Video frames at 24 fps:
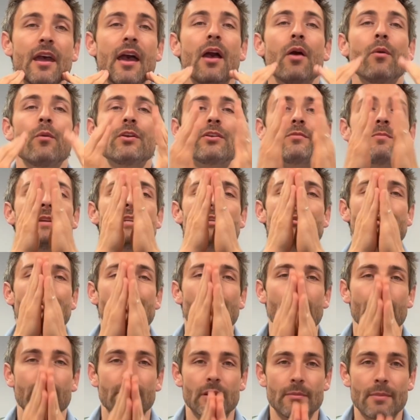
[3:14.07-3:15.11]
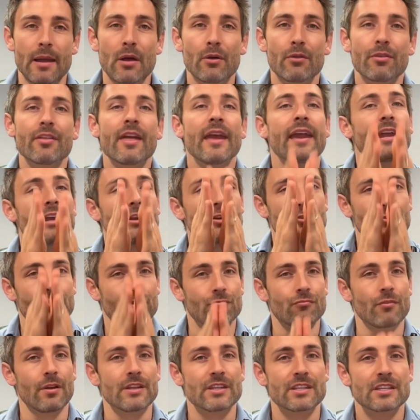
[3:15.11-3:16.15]
which means when you open your mouth, it should
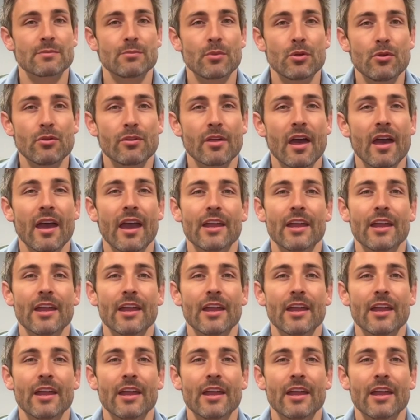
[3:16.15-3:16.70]
run smoother